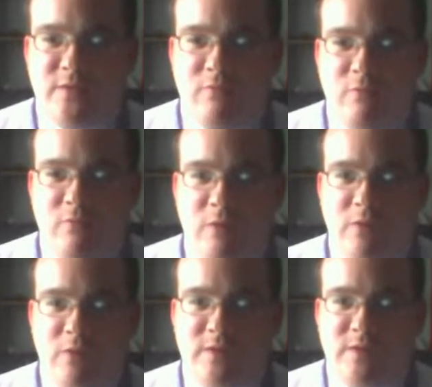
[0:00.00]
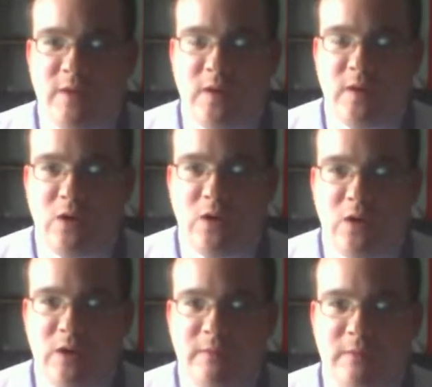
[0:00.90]
what was going
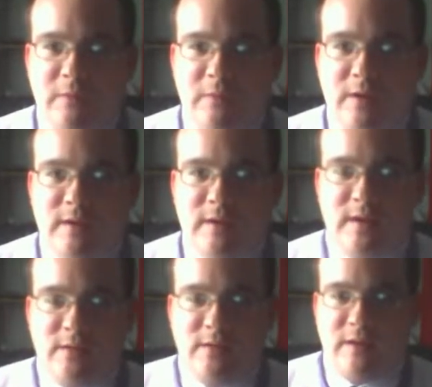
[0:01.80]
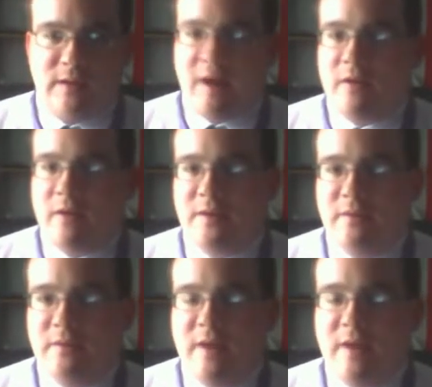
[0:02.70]
on in the narrative.
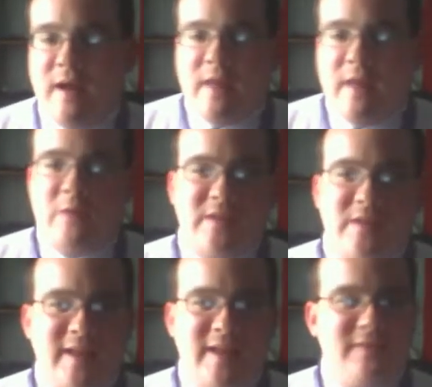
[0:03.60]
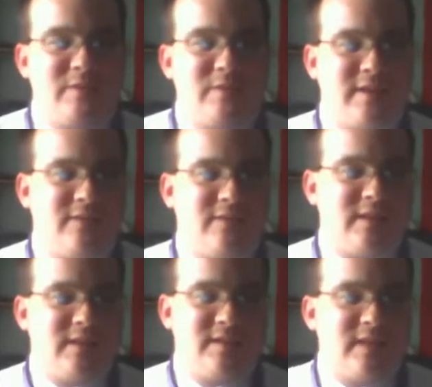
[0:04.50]
There was a lot that was left
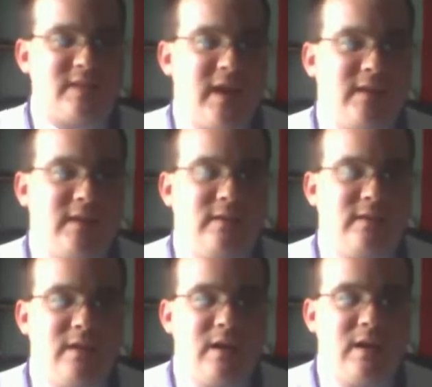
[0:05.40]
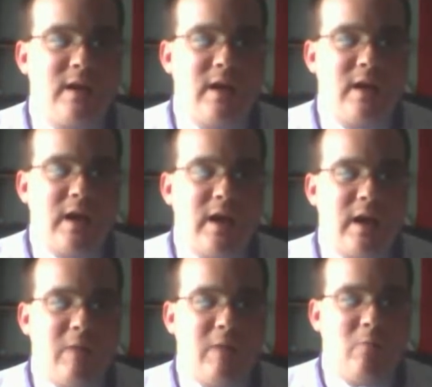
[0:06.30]
unsaid,
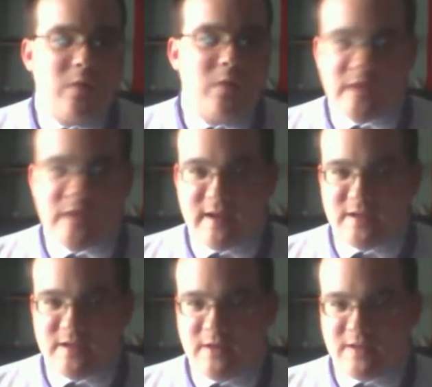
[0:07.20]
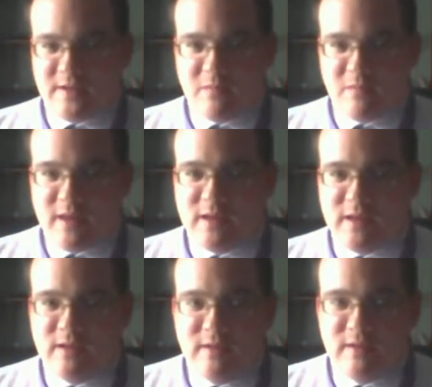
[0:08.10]
which I guess that's a method.
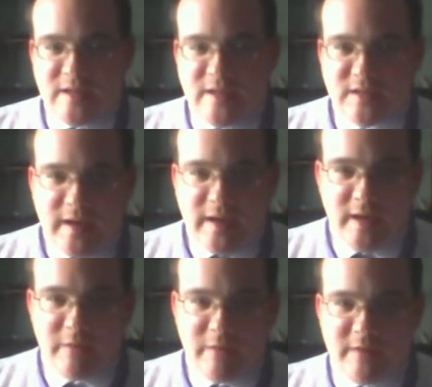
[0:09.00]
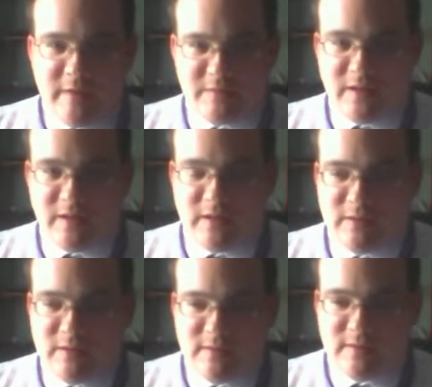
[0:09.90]
That's like Hemingway's method,
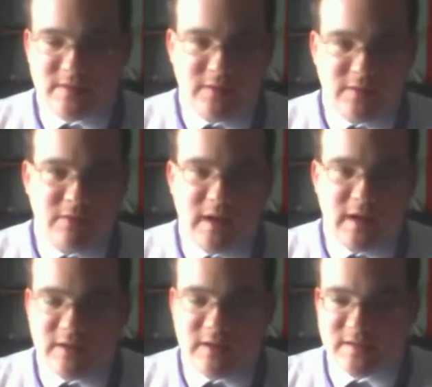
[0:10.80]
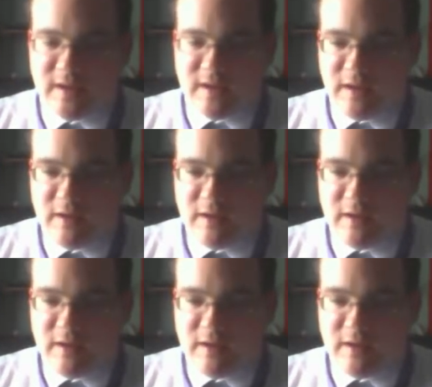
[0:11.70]
is to leave a lot unsaid.